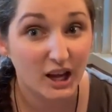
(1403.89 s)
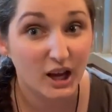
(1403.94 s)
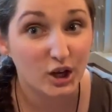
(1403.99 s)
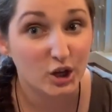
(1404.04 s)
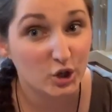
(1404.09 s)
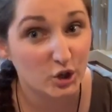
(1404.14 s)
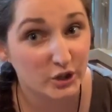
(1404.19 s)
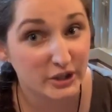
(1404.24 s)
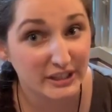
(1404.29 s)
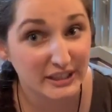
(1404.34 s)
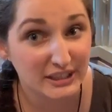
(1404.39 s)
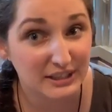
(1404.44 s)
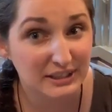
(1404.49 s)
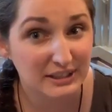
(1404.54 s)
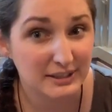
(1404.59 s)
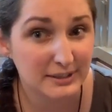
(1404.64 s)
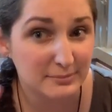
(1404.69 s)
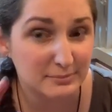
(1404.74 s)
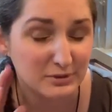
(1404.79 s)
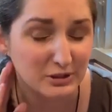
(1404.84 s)

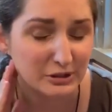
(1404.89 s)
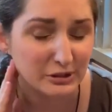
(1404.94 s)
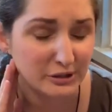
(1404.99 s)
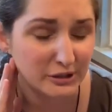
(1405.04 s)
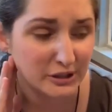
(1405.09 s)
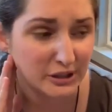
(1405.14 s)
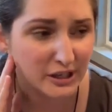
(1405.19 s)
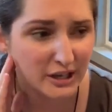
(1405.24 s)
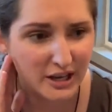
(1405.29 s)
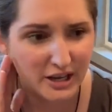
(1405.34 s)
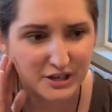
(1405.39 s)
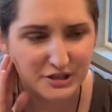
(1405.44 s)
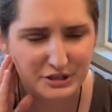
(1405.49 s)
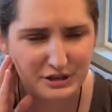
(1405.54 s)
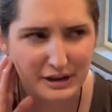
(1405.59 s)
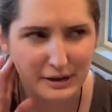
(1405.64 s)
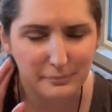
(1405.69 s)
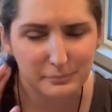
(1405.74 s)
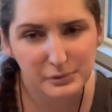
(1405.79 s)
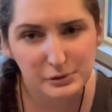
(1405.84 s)
creams or
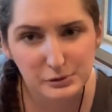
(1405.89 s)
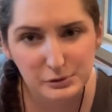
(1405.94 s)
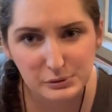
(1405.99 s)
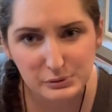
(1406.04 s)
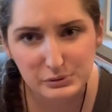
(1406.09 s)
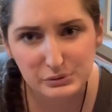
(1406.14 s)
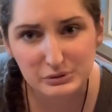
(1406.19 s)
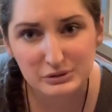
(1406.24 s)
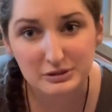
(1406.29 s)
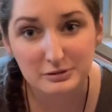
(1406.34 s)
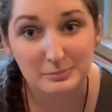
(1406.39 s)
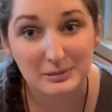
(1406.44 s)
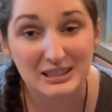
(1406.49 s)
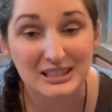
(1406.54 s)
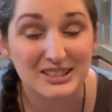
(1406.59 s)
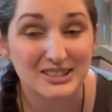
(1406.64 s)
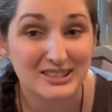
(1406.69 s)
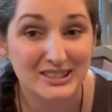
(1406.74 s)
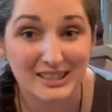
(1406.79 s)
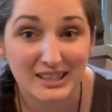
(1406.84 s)
shampoos,
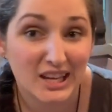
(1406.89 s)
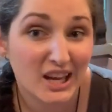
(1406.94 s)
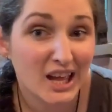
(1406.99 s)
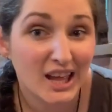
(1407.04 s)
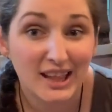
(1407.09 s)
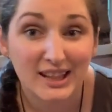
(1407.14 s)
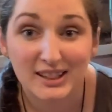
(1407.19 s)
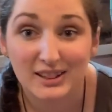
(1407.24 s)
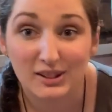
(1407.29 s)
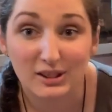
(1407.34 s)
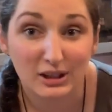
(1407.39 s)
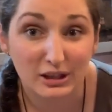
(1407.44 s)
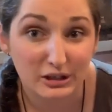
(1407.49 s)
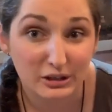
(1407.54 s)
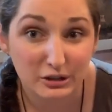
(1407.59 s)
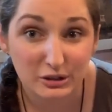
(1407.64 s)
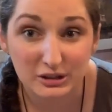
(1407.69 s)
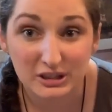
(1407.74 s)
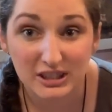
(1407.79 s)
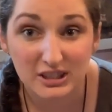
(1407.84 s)
because like
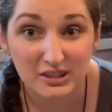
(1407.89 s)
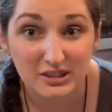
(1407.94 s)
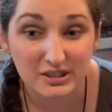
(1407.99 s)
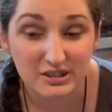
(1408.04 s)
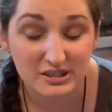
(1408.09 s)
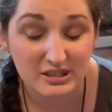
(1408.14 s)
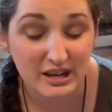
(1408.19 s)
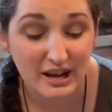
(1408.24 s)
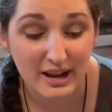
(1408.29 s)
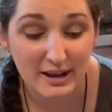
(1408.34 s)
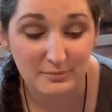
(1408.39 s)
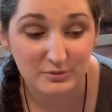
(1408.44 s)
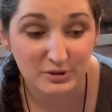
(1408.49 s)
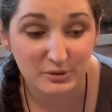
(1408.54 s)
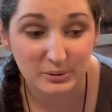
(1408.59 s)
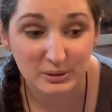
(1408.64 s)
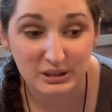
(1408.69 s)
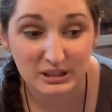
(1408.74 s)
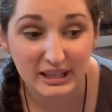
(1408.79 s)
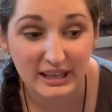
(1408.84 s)
literally there's times
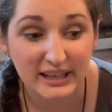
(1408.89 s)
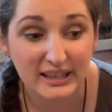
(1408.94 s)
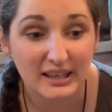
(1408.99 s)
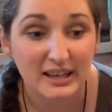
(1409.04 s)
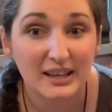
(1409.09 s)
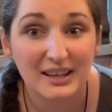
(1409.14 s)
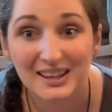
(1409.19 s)
where like